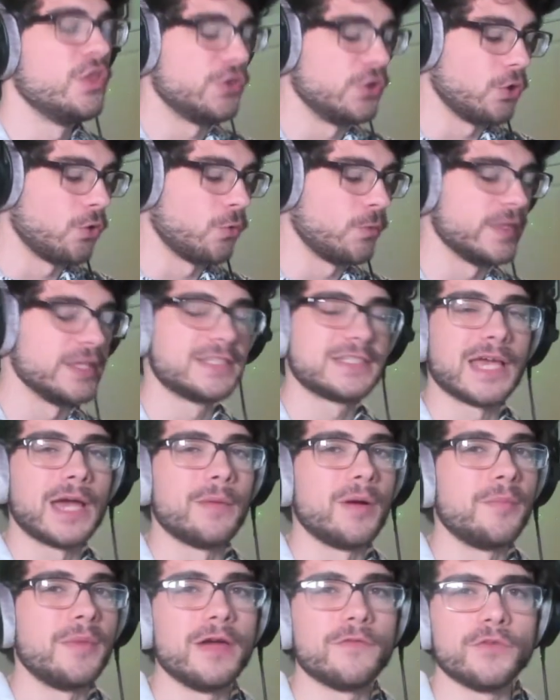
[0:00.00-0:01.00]
The only
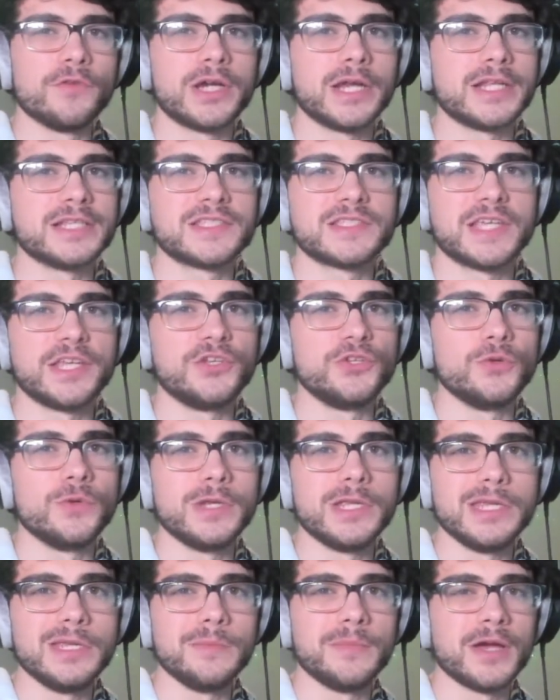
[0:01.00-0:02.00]
time I'm ever going to send you
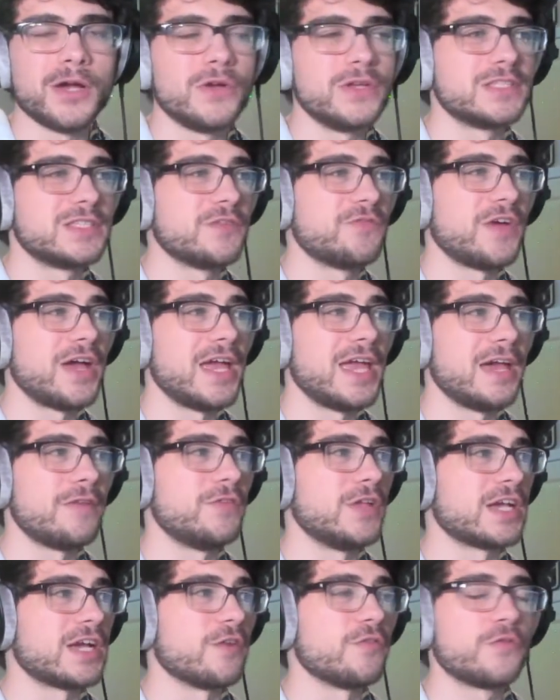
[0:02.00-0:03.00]
an email is if I
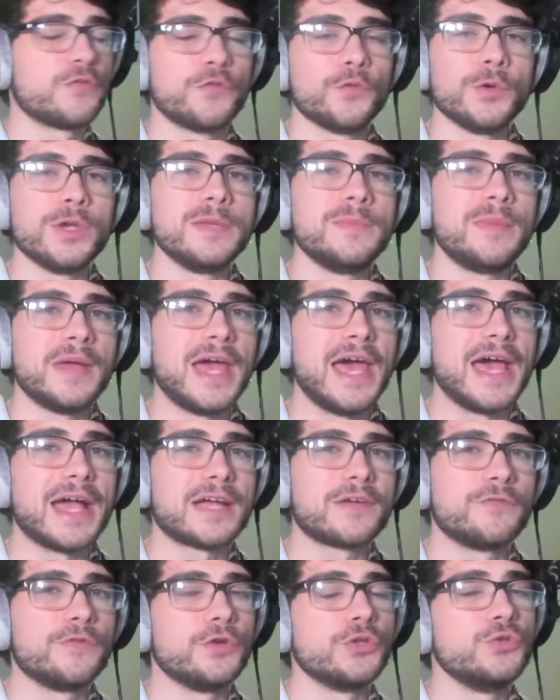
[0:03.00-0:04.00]
have like a free
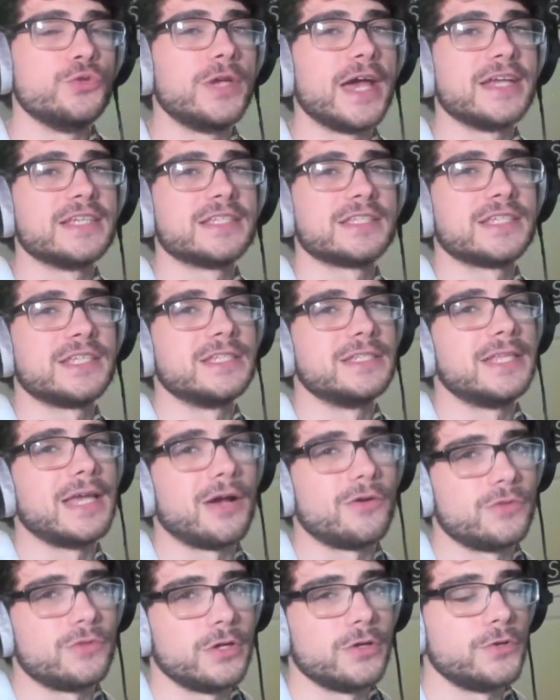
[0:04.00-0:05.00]
pack for you guys to
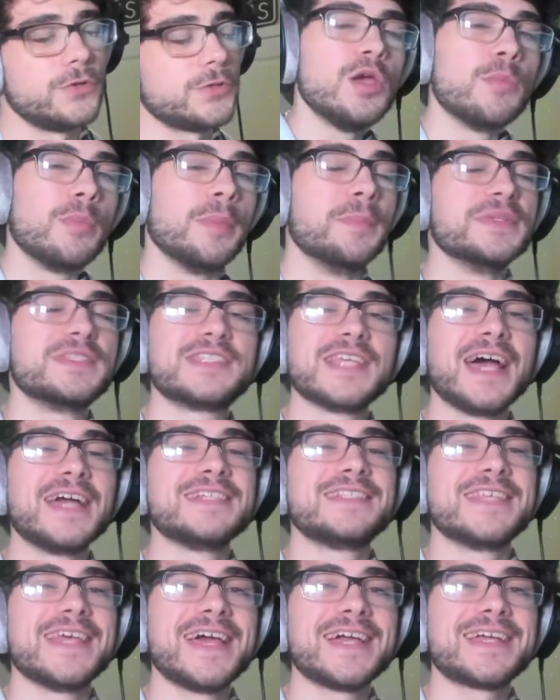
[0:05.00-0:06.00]
download.
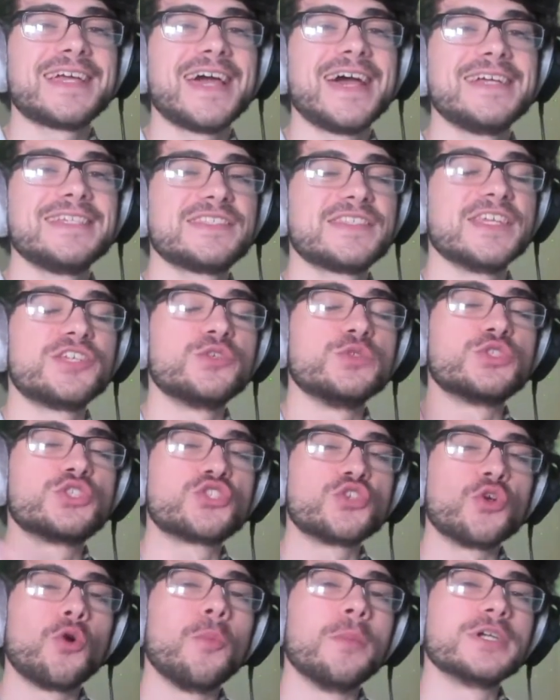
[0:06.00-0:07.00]
Besides that, guys, thank you
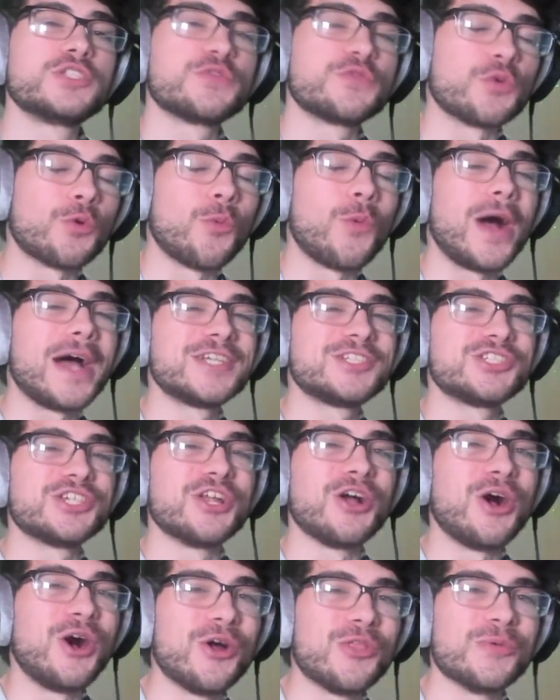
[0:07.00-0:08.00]
so much for
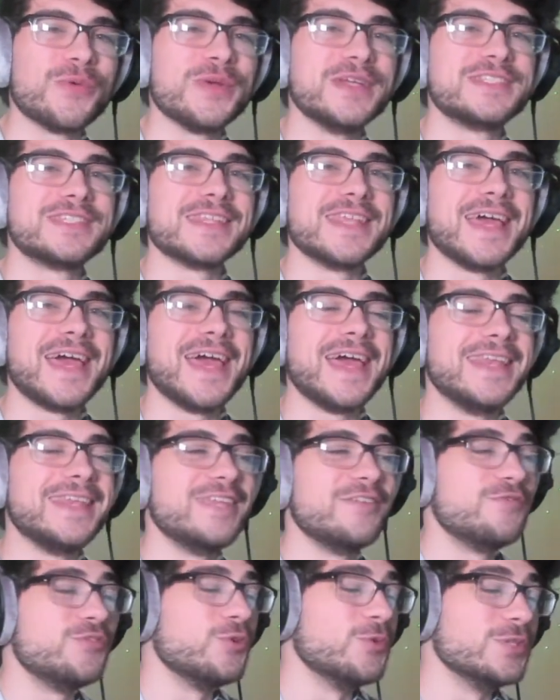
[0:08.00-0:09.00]
watching all the way to the end.
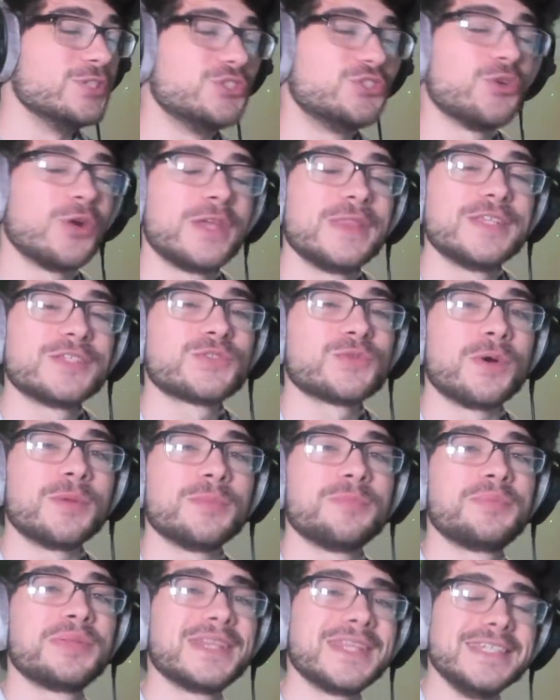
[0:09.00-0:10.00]
If you enjoyed this
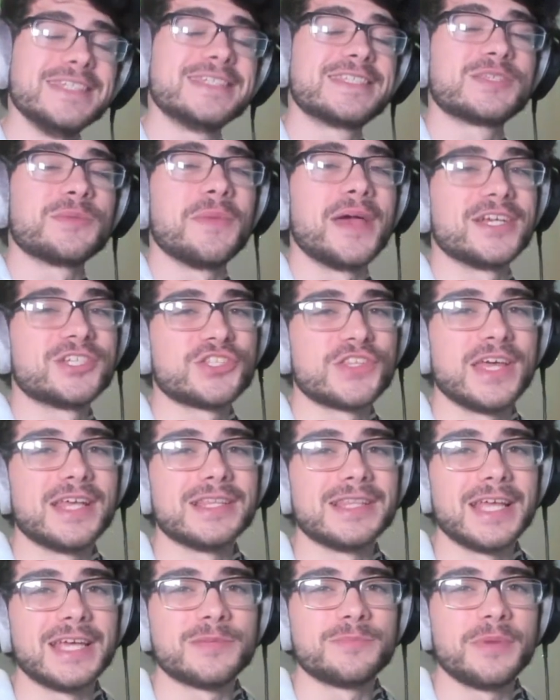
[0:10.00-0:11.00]
one, please smash
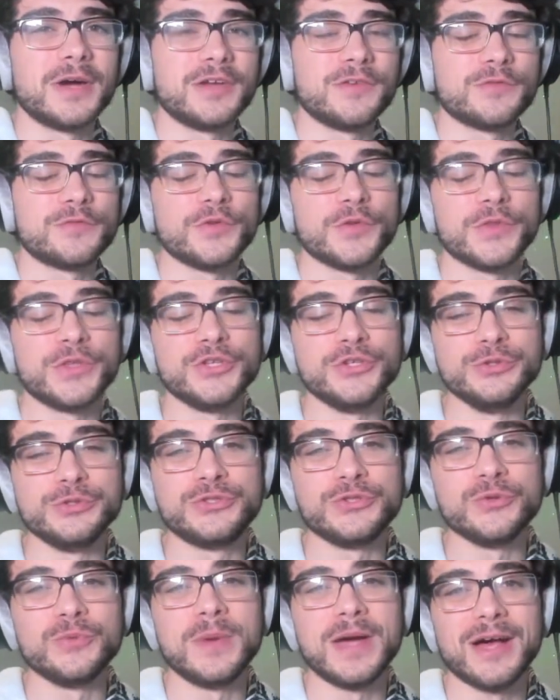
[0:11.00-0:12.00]
that like button for the
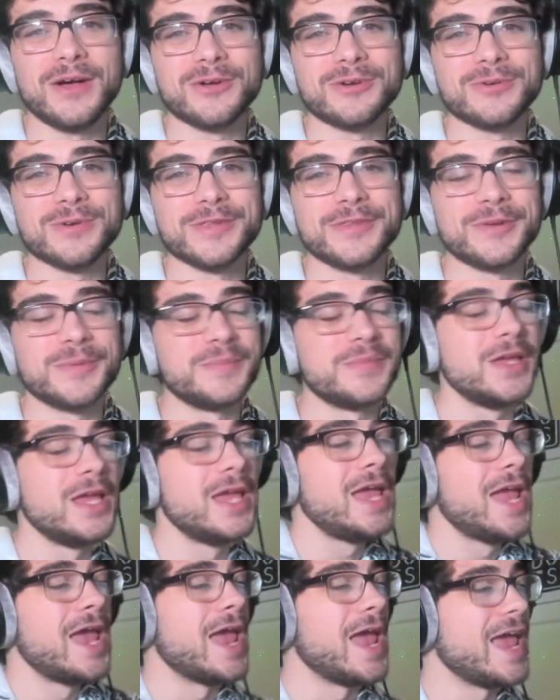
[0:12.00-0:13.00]
YouTube algorithm,
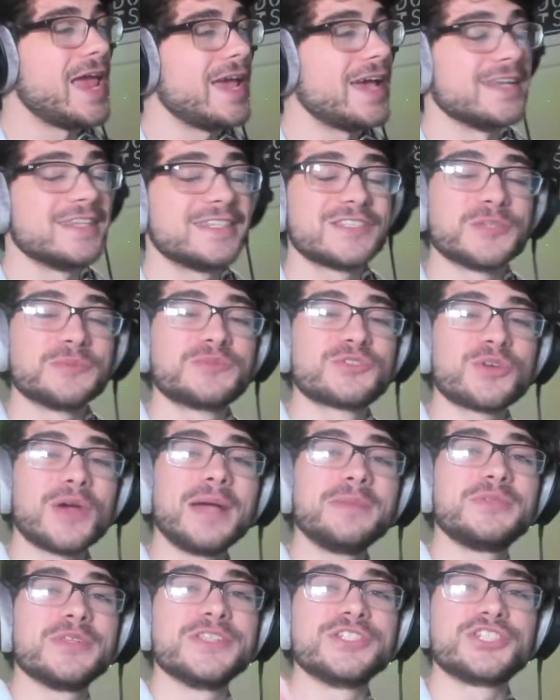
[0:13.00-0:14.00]
and
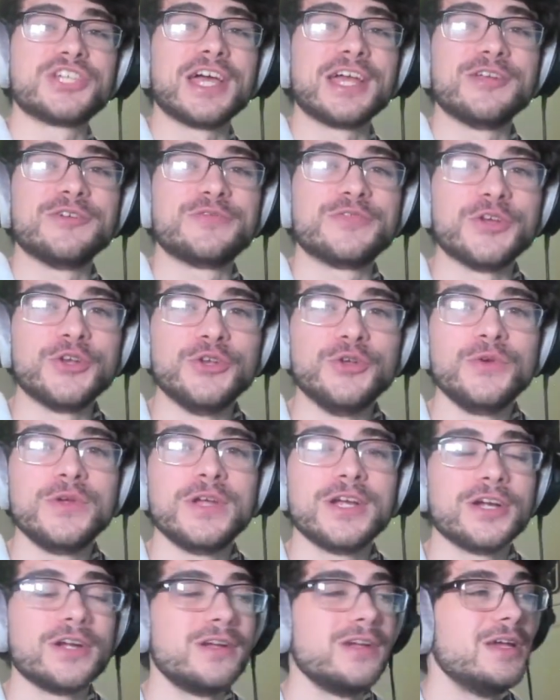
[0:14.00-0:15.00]
subscribe to the channel if you're new
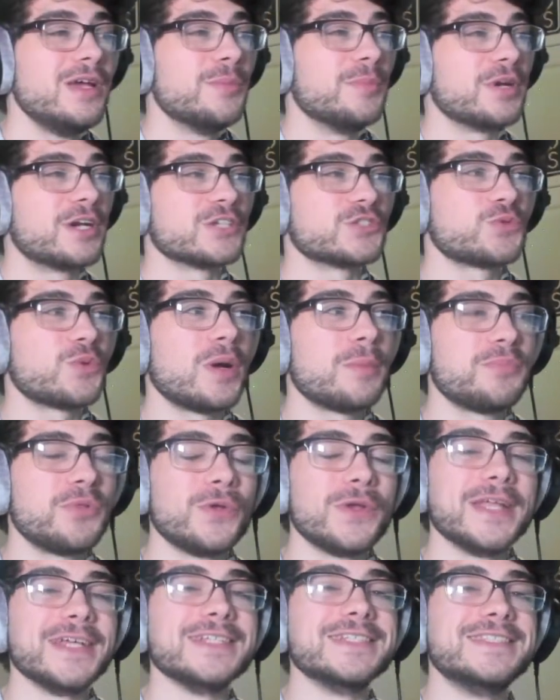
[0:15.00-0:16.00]
here, because we're
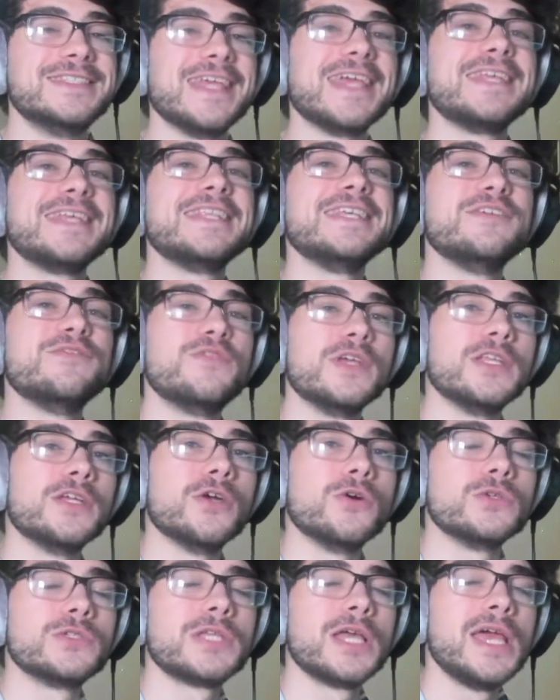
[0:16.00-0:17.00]
uploading daily
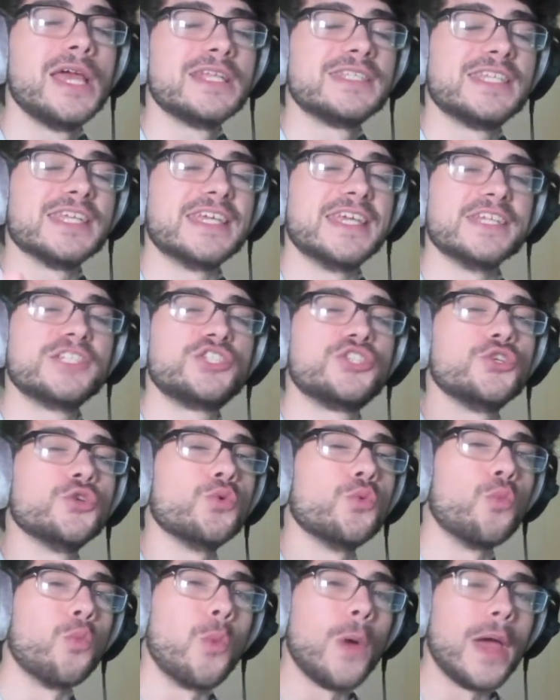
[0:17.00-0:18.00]
videos to get
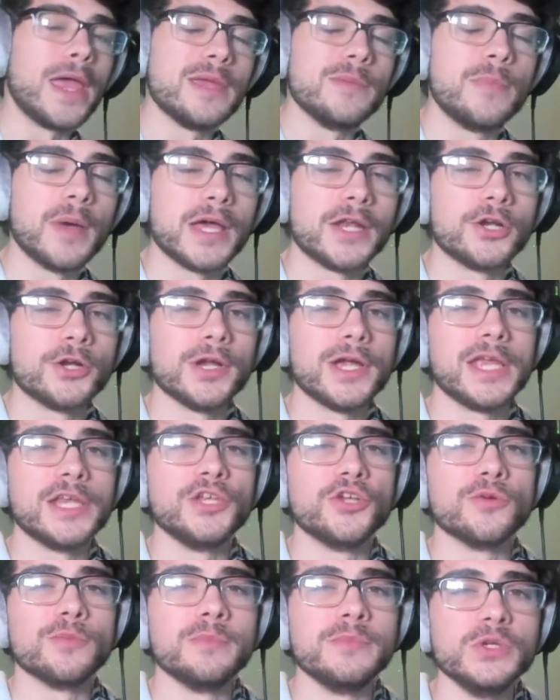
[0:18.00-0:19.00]
you way better
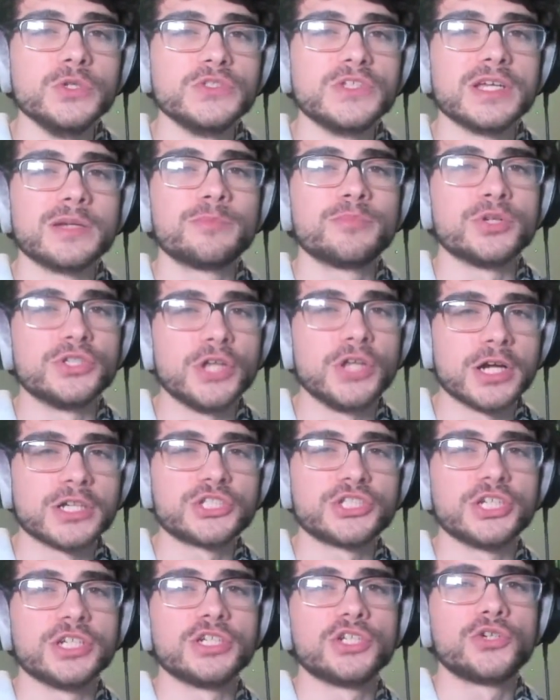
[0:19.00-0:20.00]
in your music
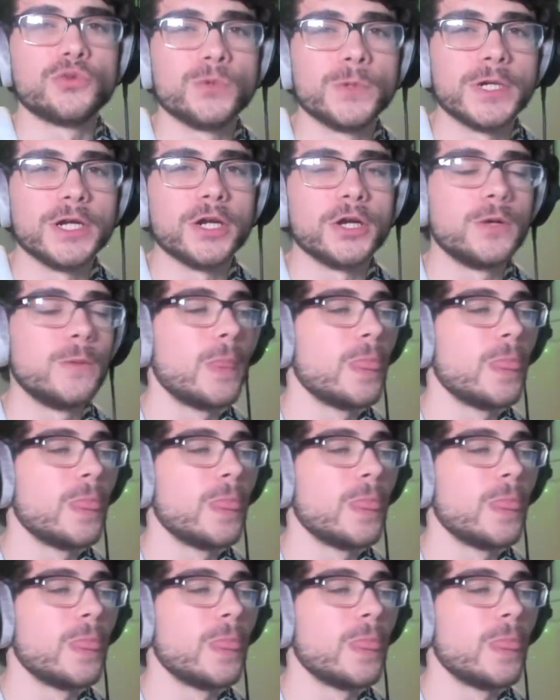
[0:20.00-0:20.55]
production career.